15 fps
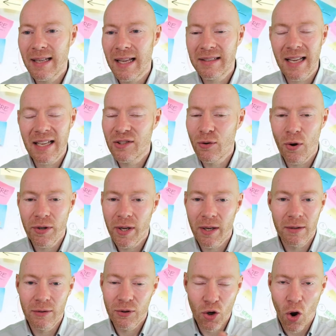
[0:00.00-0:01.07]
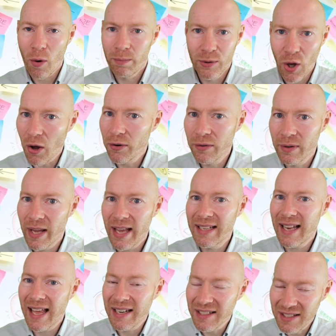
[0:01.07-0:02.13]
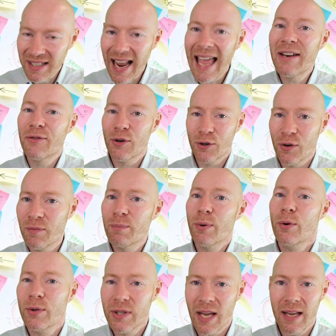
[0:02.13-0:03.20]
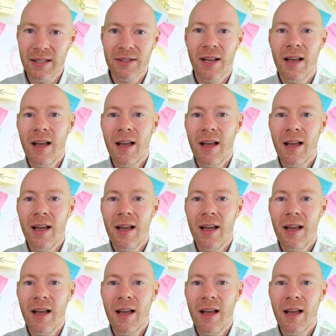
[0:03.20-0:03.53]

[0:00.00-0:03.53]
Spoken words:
it's not a job done, it is an iterative process.